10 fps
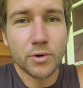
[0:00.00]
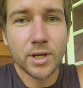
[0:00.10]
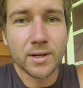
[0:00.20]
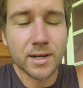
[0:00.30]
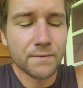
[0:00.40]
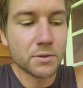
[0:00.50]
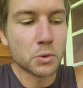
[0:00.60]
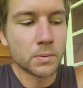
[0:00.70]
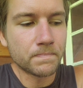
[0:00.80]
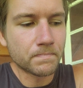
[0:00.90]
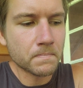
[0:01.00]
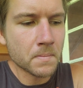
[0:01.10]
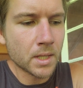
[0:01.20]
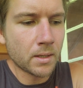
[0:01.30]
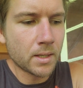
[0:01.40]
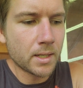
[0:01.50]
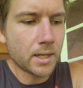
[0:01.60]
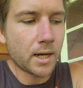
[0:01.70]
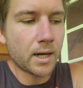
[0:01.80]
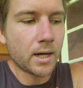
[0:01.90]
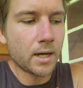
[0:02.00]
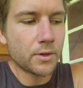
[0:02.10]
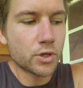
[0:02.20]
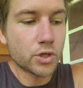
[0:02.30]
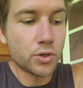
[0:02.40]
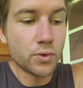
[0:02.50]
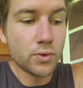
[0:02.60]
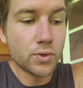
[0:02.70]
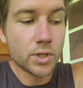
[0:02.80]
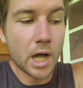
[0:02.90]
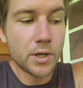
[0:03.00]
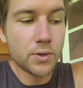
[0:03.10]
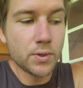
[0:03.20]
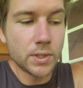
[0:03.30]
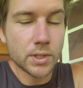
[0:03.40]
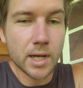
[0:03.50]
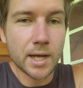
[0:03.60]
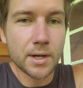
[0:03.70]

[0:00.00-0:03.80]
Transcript: pretty uncomfortable. The shoes I used,